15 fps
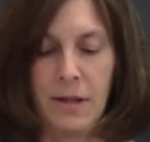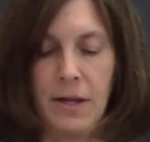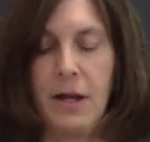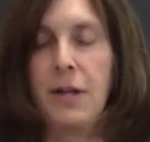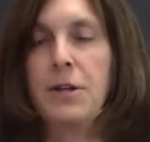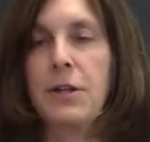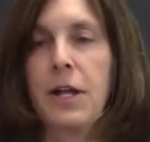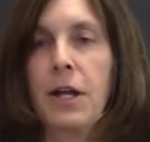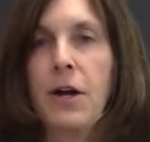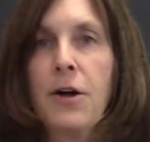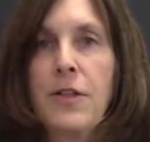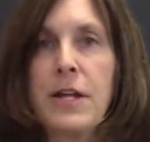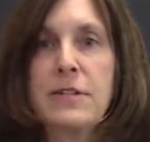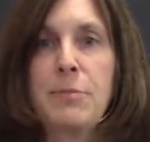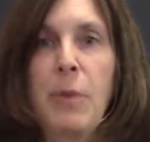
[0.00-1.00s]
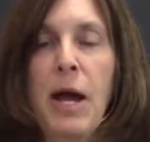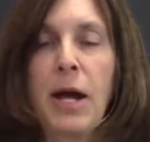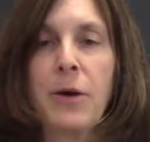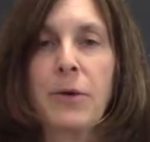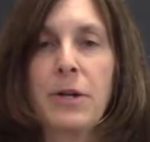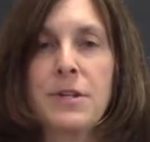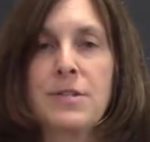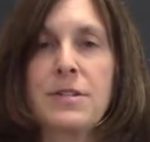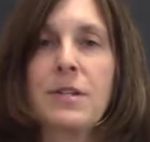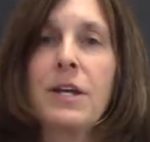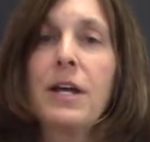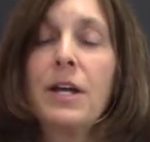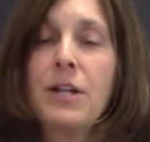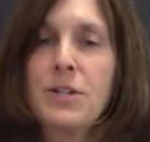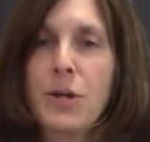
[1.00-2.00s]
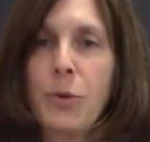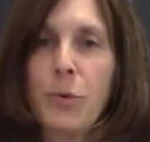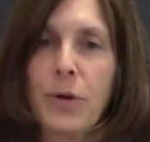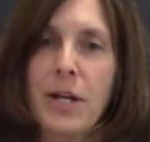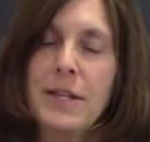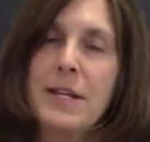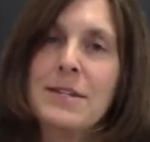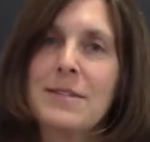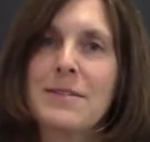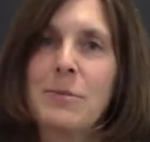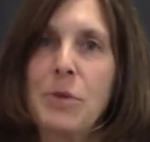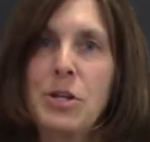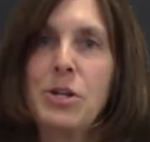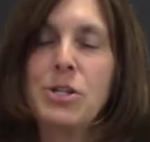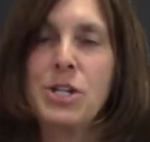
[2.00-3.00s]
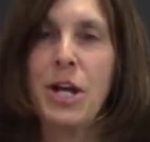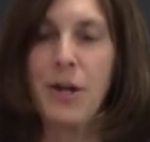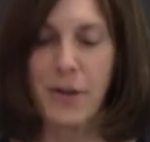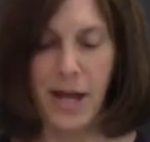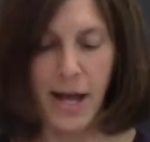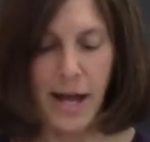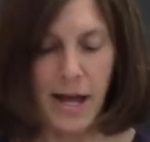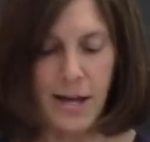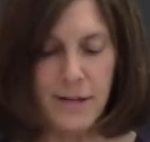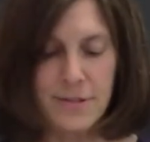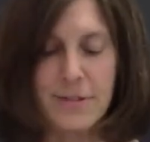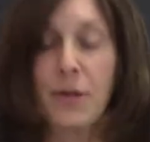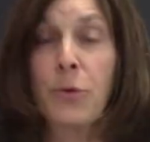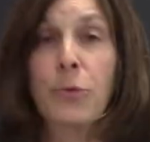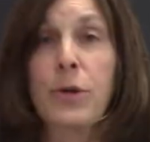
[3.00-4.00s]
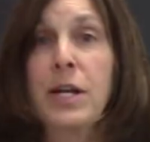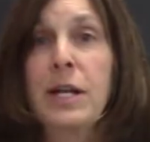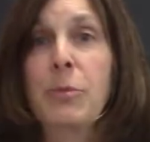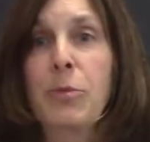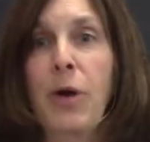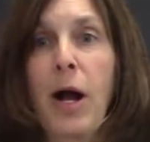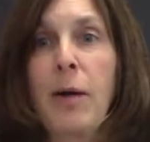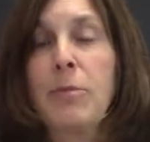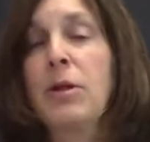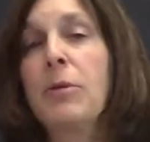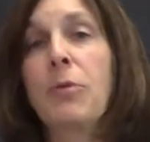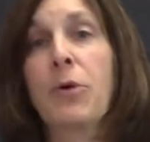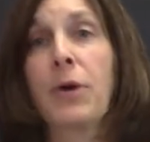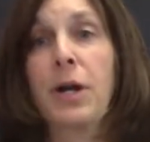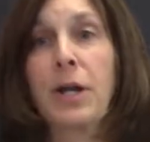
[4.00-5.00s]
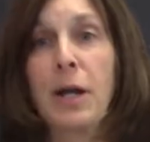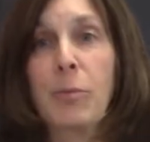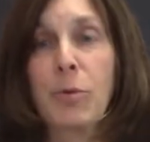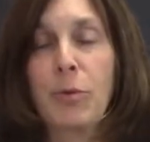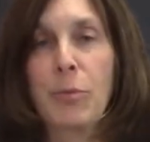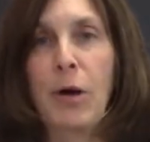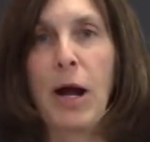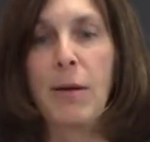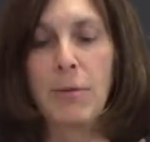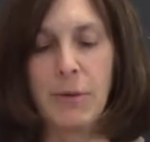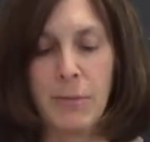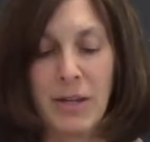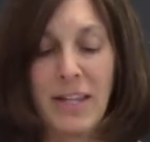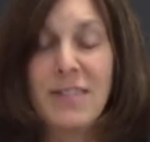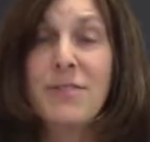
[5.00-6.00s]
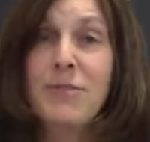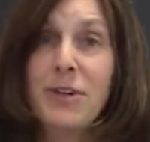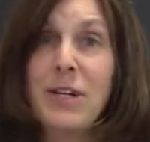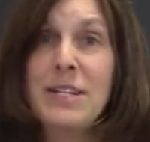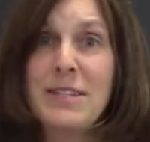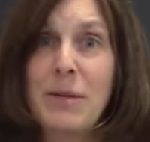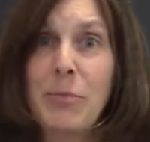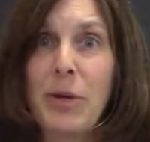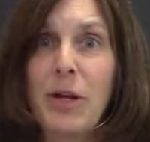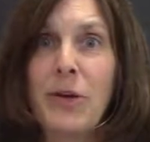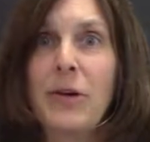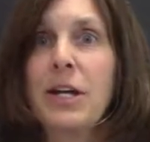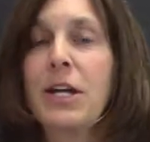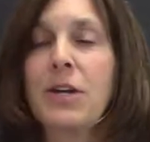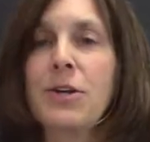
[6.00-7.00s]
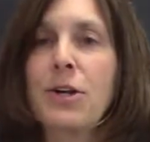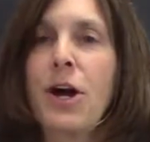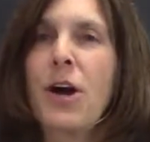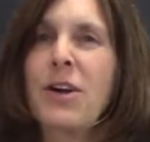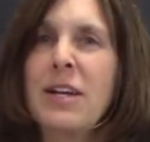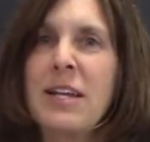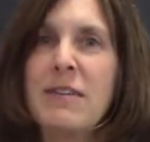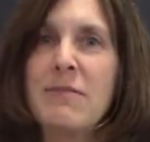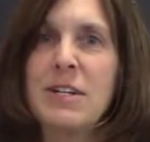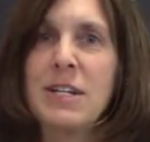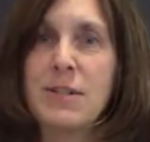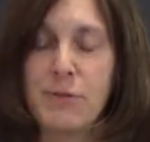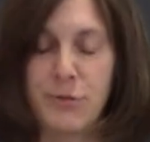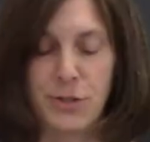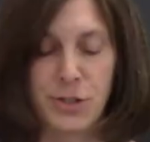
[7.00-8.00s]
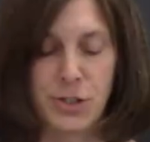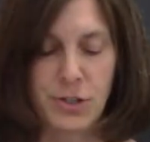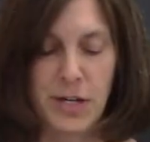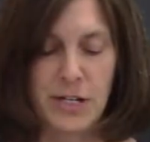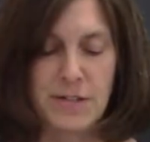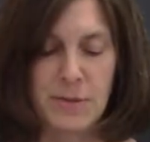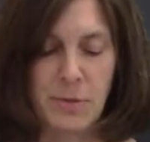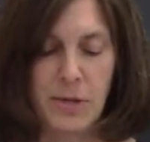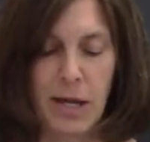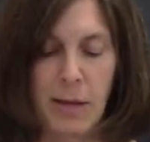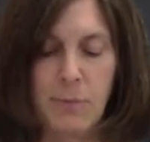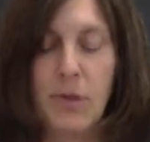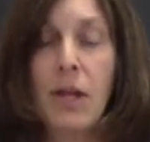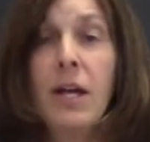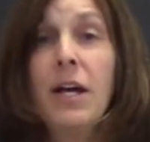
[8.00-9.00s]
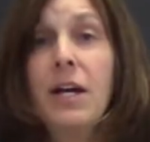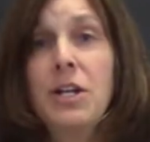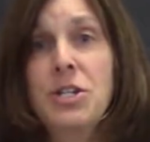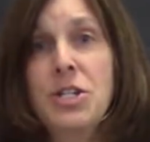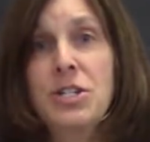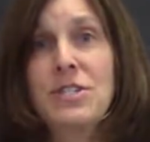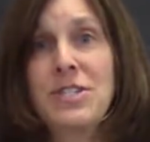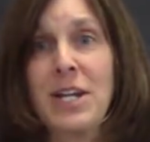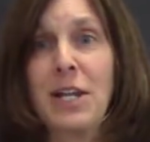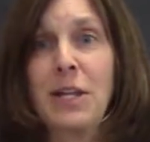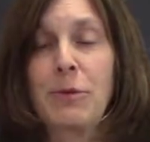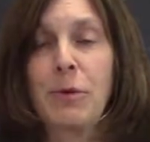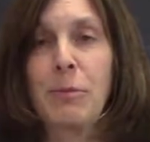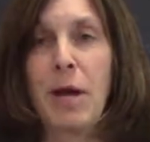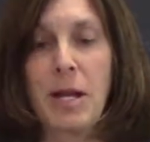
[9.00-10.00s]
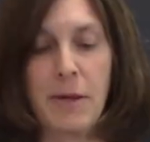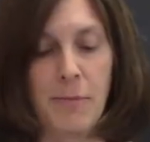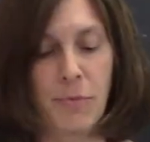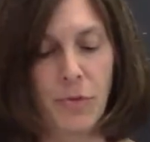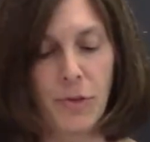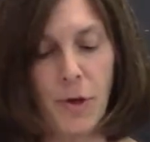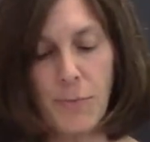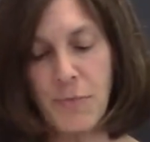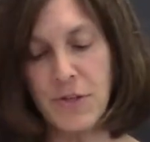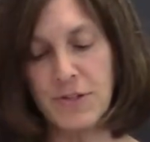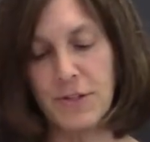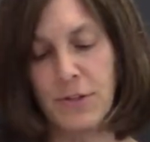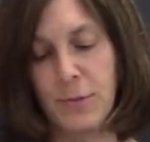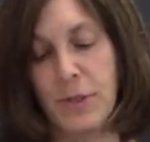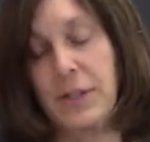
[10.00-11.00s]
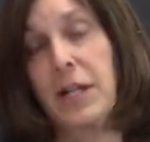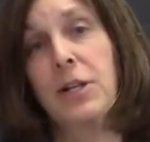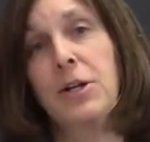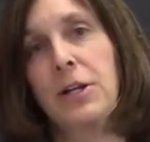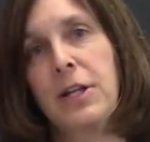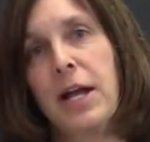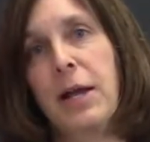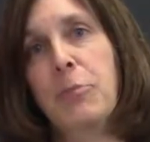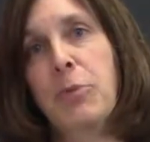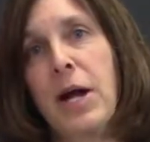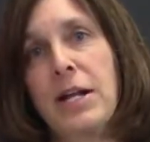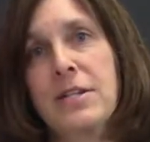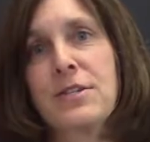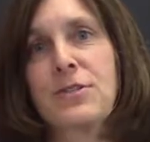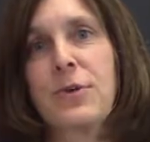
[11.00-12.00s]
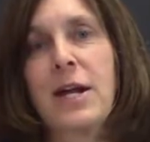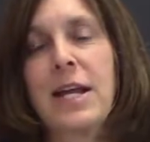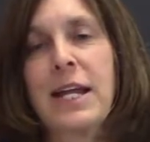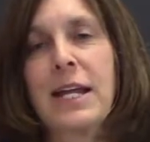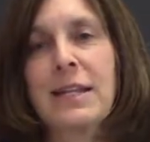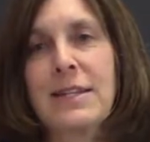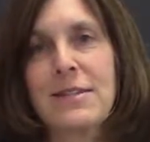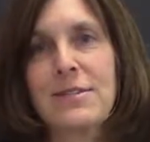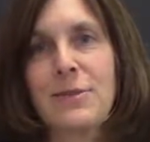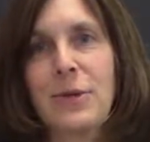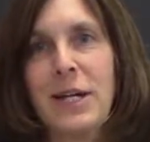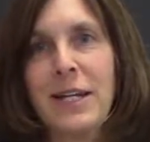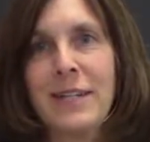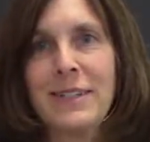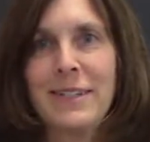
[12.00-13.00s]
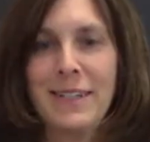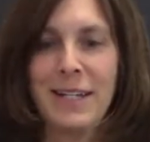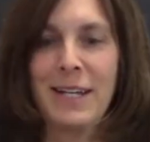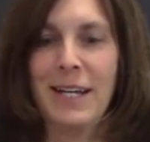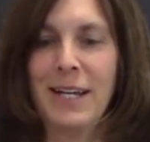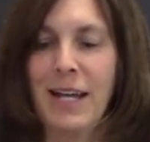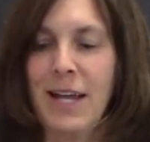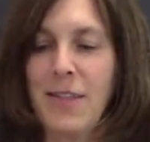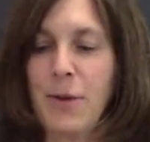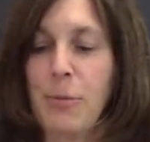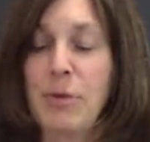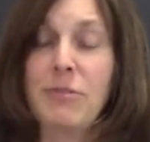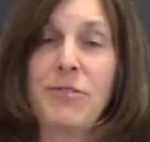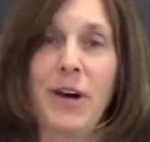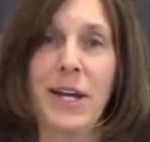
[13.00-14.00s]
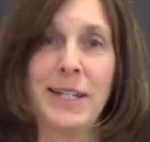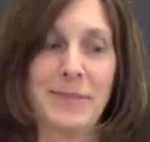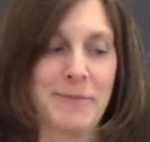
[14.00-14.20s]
And you're like, oh, that's backwards. Don't worry, that doesn't mean your child has a reading problem or a number problem. It's very typical in kindergarten, even into first grade sometimes. Just gently remind them, nope, this is what they look like. Practice writing it this way, and they'll be fine.